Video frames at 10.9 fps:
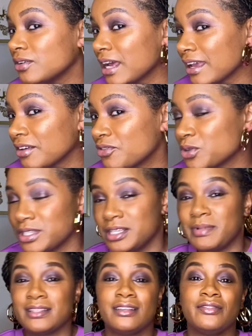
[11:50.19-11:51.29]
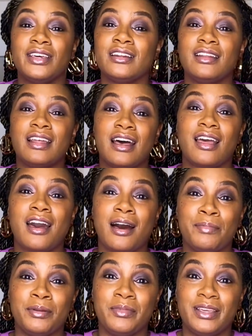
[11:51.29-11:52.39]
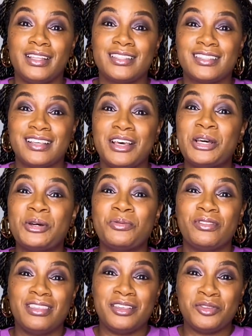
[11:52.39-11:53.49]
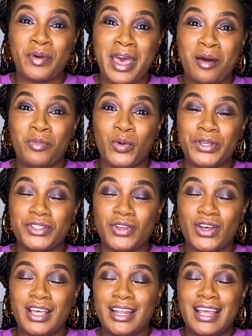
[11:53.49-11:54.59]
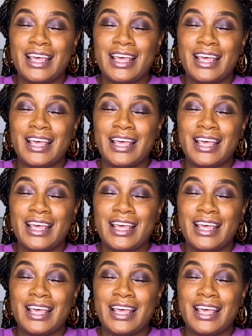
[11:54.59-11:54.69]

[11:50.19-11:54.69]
I can foresee myself getting a lot of compliments with these bad boys on.